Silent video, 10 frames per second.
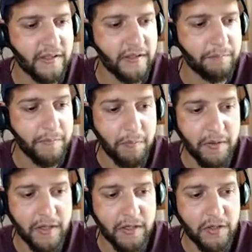
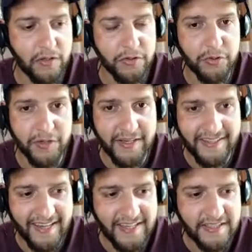public Turing
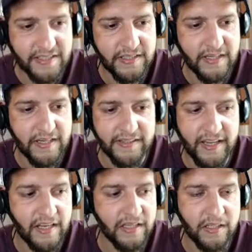test
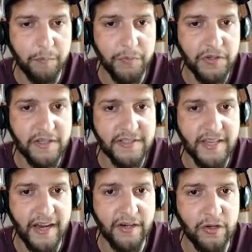telling computers
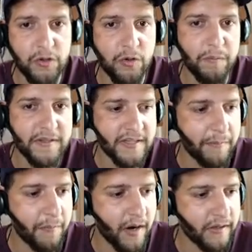and humans
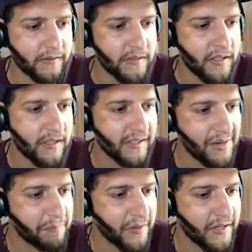apart.
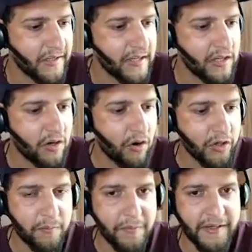Completely
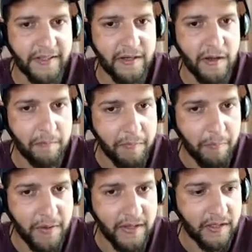automated public